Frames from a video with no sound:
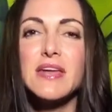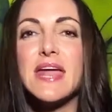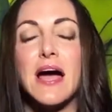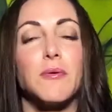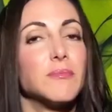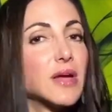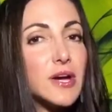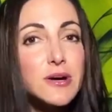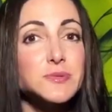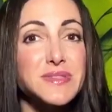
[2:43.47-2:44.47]
Now,
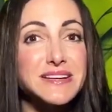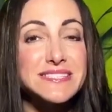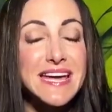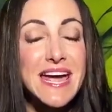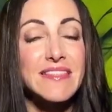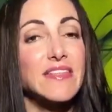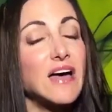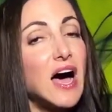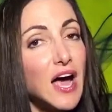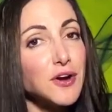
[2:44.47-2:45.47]
it goes without saying that
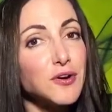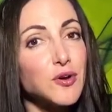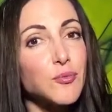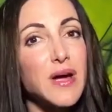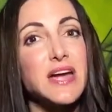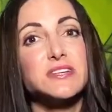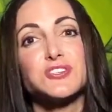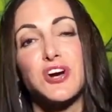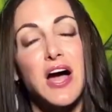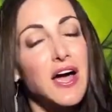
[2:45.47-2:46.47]
the higher your
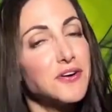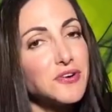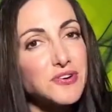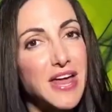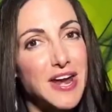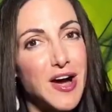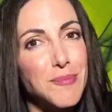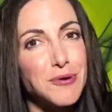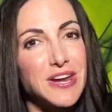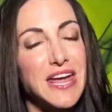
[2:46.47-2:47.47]
rent, the higher your net
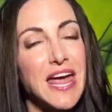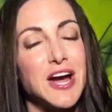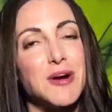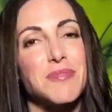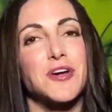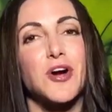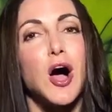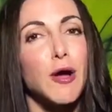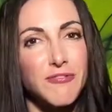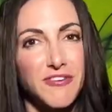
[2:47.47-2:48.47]
operating income that you're
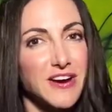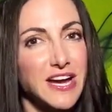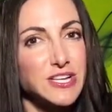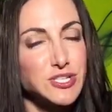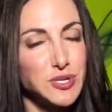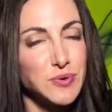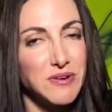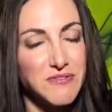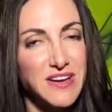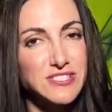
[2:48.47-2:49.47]
offering to
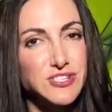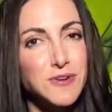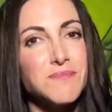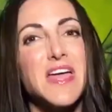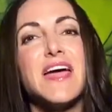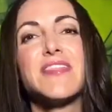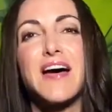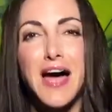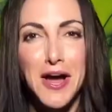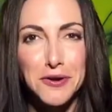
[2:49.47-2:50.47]
an investor,
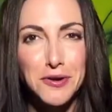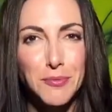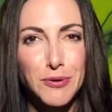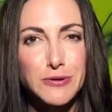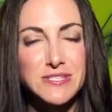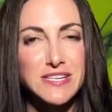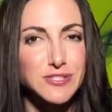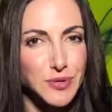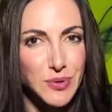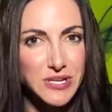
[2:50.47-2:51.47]
the higher your
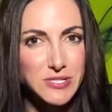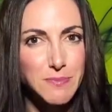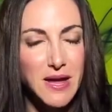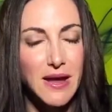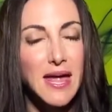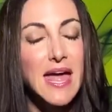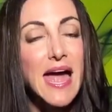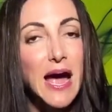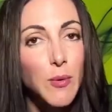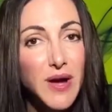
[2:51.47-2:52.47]
proceeds are going to be.
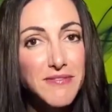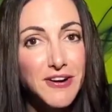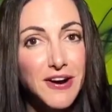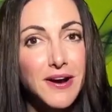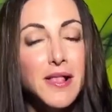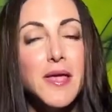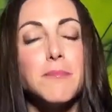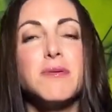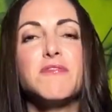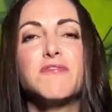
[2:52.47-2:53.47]
However,
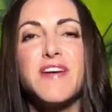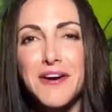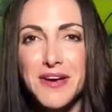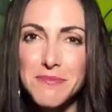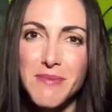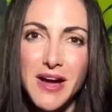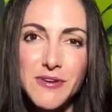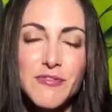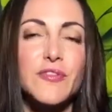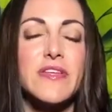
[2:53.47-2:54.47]
be very
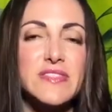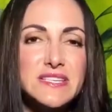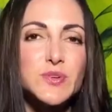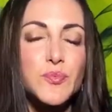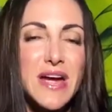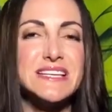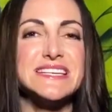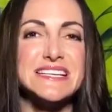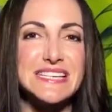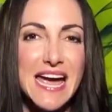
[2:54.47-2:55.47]
mindful that this rent
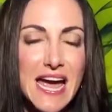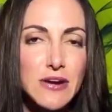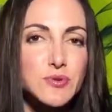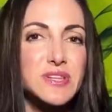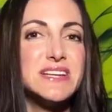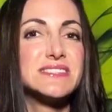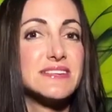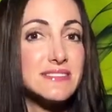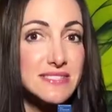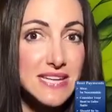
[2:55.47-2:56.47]
is actually
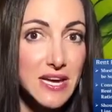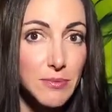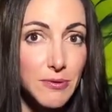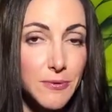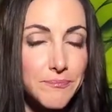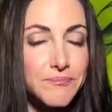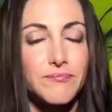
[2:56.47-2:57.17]
sustainable.